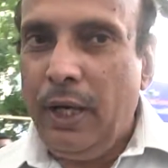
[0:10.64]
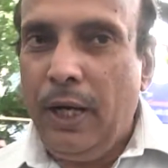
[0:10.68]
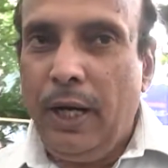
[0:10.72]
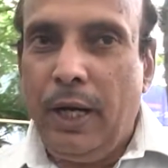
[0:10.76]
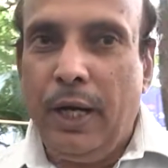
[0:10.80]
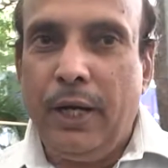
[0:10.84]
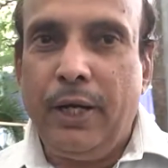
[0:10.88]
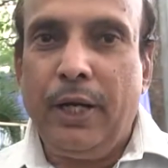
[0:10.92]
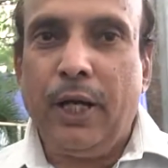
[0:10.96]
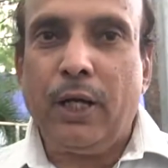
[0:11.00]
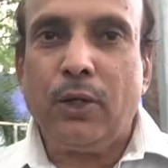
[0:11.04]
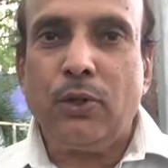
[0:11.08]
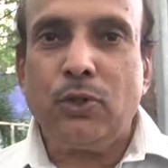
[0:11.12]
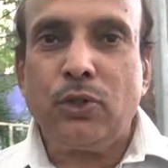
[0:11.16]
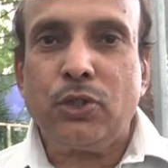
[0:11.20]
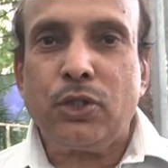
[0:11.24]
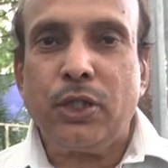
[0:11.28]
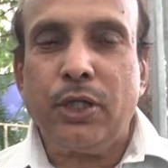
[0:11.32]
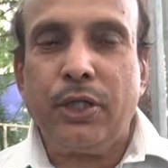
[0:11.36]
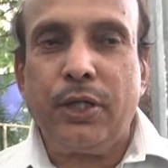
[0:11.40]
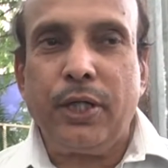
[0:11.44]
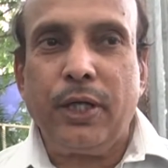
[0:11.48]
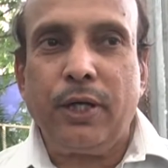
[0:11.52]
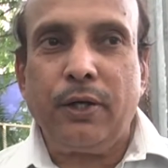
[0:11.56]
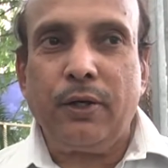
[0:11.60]
and
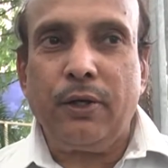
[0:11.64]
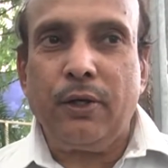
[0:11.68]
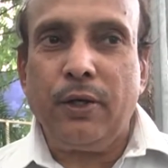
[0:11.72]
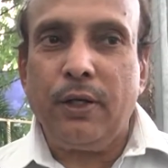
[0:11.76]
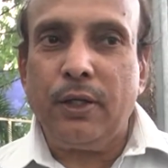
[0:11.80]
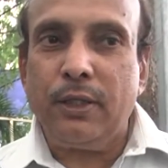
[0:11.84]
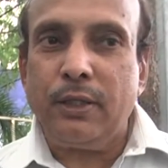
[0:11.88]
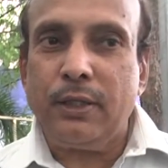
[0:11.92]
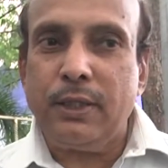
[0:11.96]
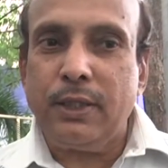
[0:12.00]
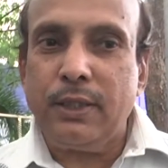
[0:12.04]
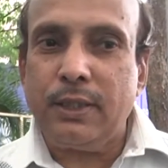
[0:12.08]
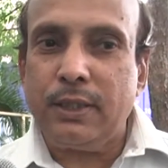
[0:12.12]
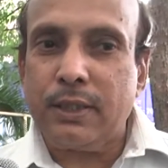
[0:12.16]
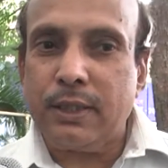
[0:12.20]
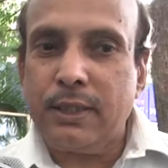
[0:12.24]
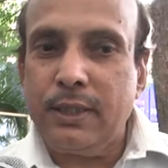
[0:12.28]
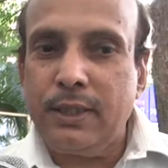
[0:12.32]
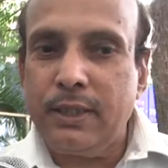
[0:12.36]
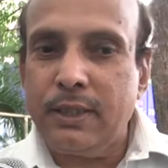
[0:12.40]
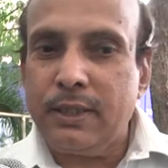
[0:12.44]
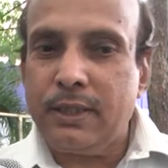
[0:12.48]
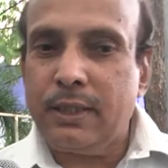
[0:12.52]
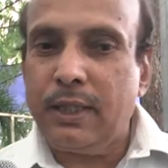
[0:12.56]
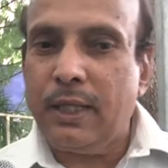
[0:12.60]
Accuster Technologies
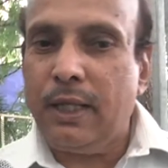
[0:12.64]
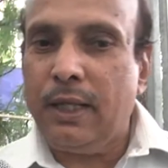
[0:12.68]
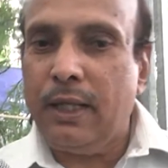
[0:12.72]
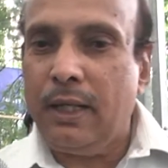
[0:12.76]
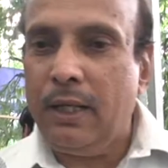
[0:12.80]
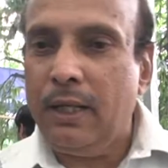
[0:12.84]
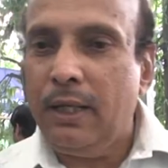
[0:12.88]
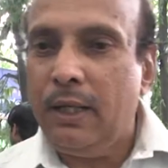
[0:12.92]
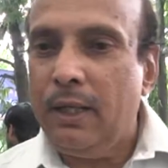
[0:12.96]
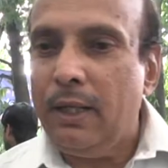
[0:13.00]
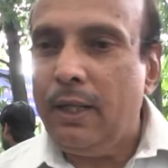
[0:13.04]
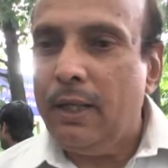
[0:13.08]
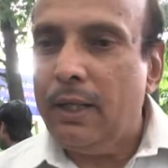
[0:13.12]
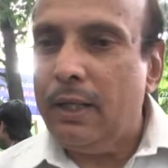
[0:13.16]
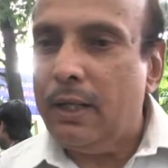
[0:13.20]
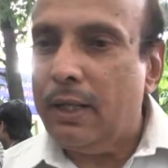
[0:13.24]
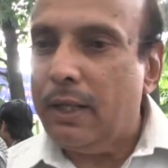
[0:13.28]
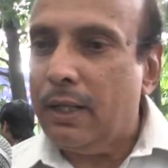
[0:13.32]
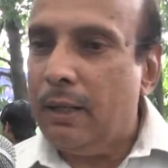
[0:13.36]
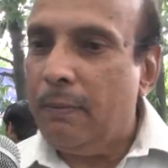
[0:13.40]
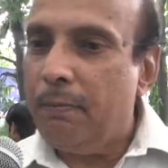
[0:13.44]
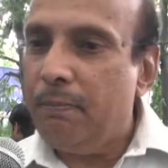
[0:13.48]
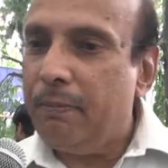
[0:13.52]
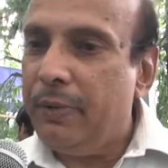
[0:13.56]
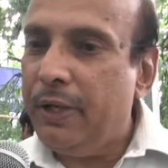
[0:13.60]
is the
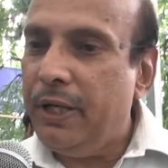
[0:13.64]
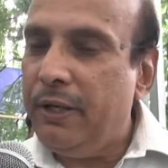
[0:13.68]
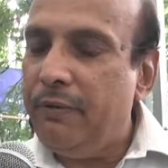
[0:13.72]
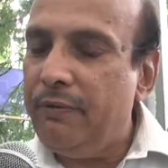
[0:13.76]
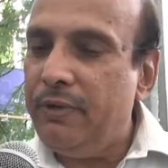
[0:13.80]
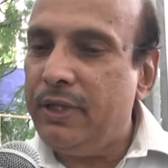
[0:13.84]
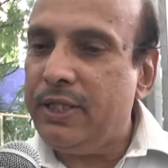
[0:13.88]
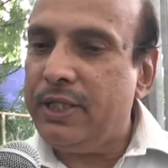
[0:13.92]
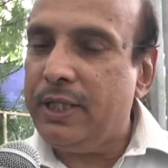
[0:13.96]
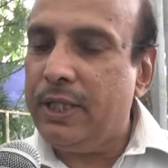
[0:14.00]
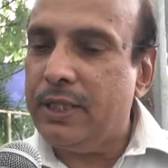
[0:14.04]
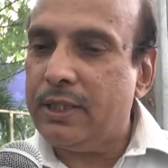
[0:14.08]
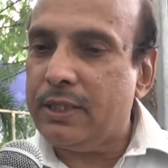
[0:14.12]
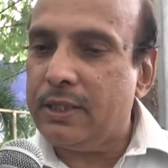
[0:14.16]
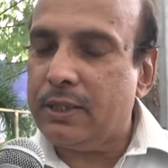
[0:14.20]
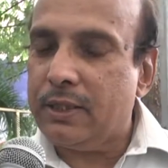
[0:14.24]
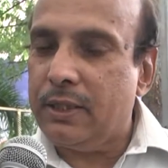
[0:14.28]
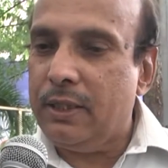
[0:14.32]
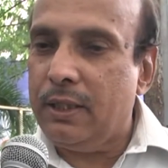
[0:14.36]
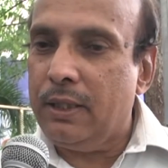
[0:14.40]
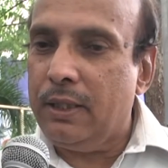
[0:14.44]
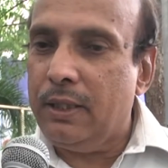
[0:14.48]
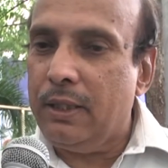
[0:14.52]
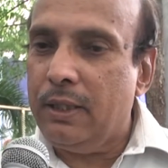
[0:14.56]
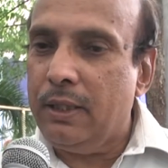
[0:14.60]
company which has
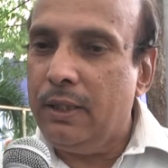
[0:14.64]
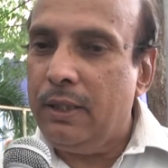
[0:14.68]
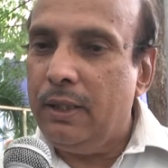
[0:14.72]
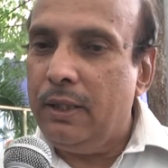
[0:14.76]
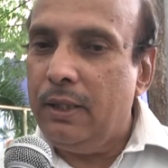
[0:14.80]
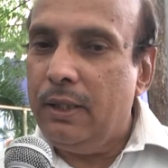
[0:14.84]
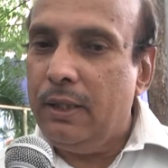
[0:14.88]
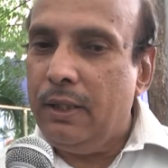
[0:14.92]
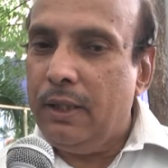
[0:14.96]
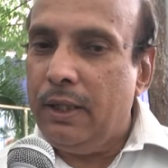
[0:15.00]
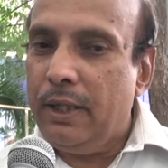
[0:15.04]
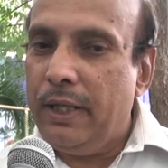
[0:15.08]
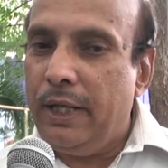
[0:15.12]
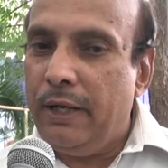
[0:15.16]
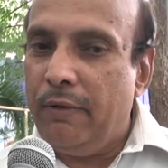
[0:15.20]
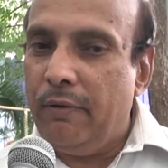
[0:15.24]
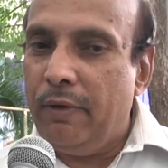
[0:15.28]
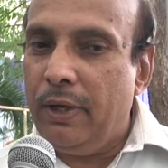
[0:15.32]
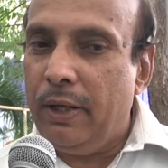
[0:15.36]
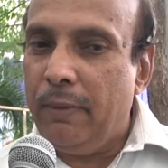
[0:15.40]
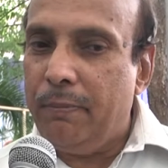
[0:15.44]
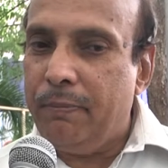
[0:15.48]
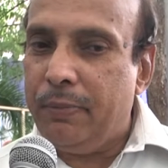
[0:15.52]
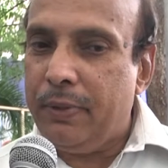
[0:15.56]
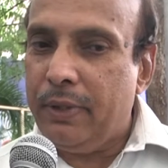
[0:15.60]

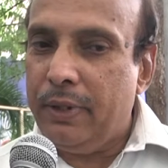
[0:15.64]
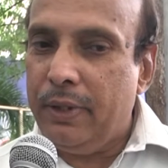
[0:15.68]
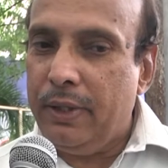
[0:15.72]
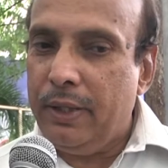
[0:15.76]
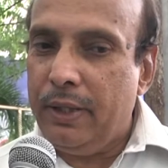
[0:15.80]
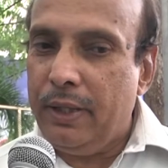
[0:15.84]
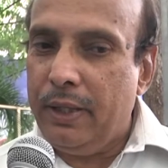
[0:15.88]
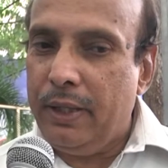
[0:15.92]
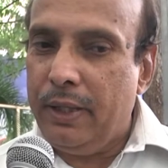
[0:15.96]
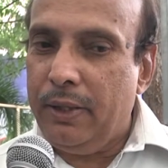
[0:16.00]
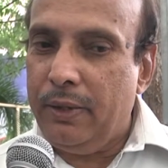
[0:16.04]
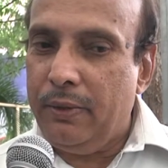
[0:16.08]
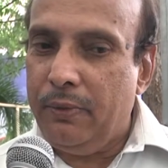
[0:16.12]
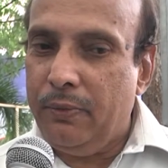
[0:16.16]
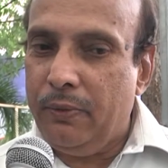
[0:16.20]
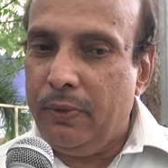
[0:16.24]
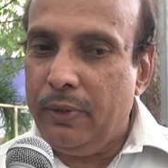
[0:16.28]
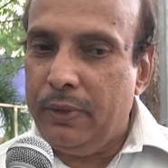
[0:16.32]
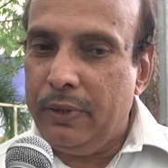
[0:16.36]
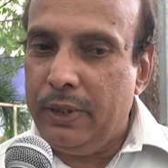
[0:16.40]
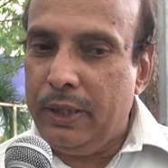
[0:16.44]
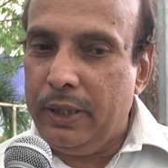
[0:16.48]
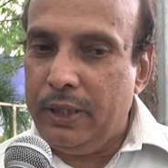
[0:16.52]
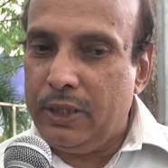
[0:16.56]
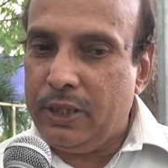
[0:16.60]
developed.
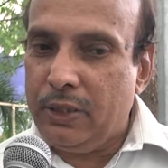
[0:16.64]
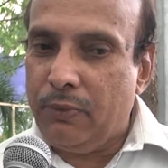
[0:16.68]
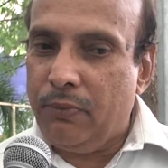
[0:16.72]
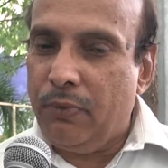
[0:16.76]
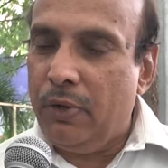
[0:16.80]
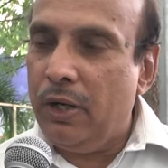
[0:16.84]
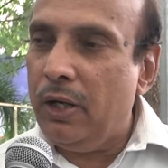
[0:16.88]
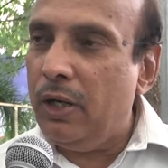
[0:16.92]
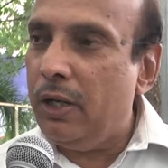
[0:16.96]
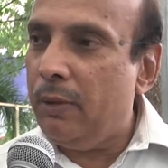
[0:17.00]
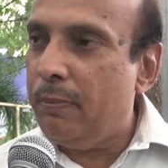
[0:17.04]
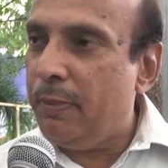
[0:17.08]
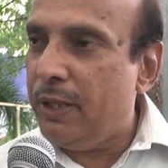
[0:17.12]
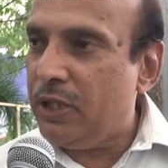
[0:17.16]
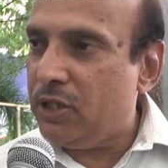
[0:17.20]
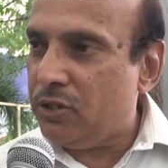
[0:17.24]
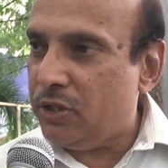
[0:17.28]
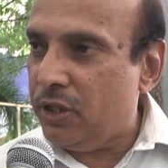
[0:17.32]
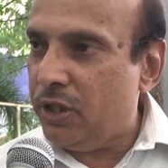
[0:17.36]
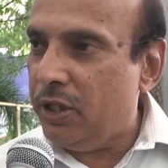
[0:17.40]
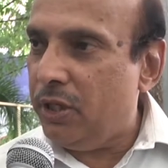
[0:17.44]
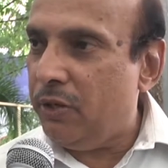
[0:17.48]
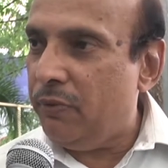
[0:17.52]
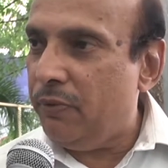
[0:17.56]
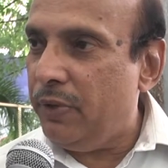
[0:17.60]
It's a world best
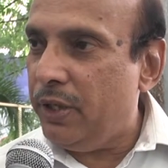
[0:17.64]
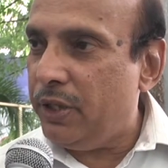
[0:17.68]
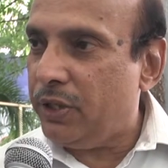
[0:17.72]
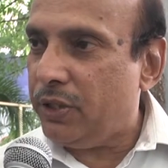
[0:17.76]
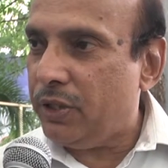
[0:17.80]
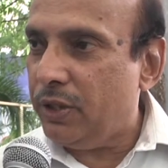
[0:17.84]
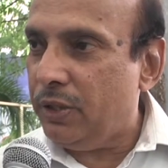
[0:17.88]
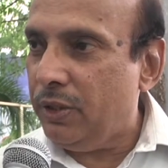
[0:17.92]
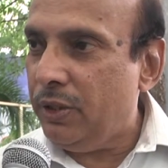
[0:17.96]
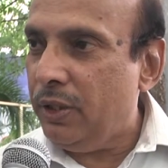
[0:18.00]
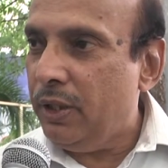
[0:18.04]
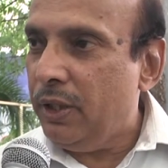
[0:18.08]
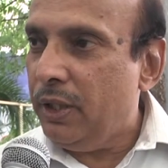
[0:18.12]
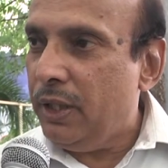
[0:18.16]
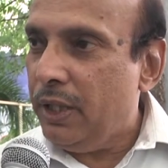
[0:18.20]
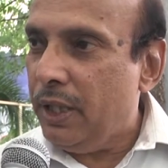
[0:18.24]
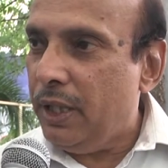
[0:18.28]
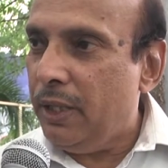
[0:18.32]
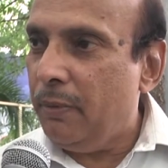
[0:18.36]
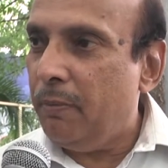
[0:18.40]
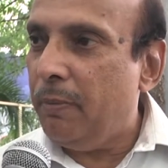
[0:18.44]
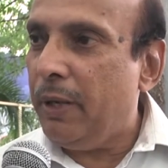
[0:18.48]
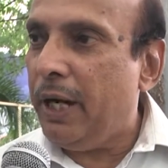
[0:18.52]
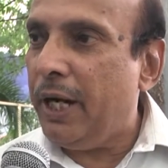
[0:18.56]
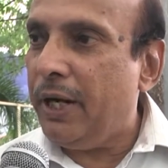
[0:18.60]
innovation
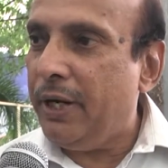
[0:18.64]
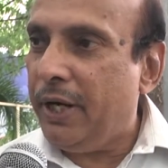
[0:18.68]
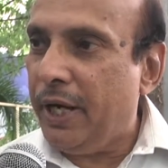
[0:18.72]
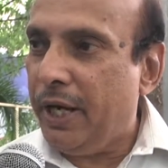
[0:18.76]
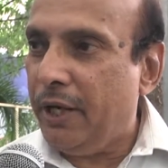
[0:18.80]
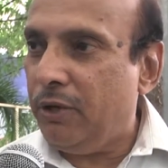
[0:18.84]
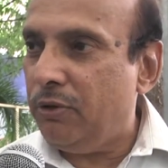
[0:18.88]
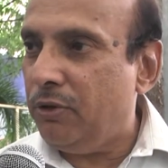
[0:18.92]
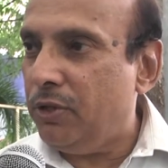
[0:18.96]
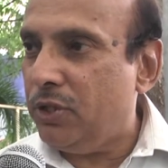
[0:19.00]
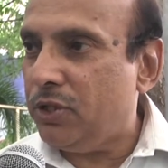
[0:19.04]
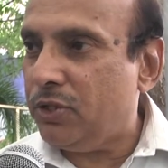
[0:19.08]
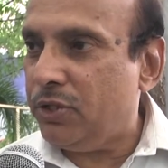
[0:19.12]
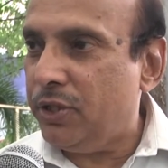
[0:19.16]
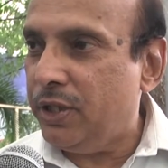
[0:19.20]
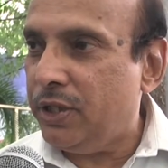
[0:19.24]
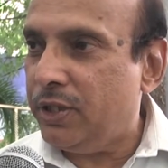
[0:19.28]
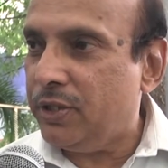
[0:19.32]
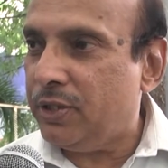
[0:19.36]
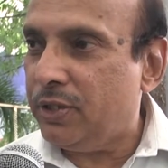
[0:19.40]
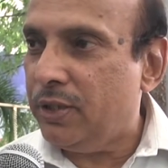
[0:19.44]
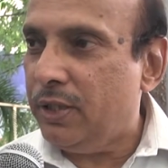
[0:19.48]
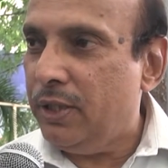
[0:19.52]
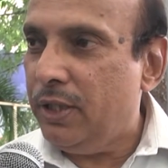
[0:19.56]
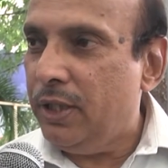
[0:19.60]
in blood
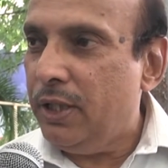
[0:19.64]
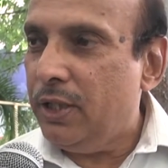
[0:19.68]
diagnostics.